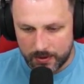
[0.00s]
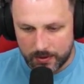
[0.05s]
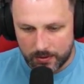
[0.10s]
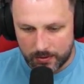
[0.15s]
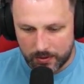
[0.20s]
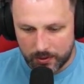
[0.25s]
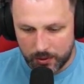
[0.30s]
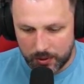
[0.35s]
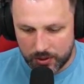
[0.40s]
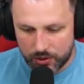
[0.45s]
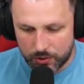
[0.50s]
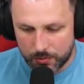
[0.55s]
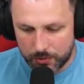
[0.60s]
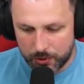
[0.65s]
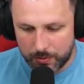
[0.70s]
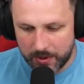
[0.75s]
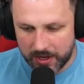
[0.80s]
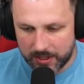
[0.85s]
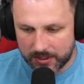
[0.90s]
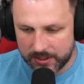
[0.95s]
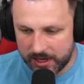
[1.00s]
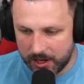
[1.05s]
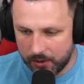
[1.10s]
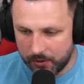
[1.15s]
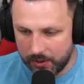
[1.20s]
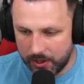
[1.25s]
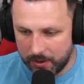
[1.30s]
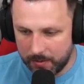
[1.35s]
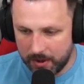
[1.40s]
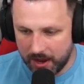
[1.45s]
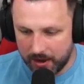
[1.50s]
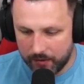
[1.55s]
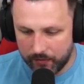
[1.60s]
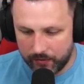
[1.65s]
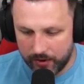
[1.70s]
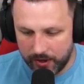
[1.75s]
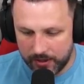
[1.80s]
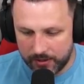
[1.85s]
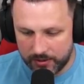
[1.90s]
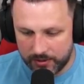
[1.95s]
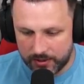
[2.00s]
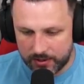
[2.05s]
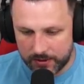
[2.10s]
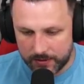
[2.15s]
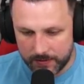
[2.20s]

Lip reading: Quick double back down here, my friends.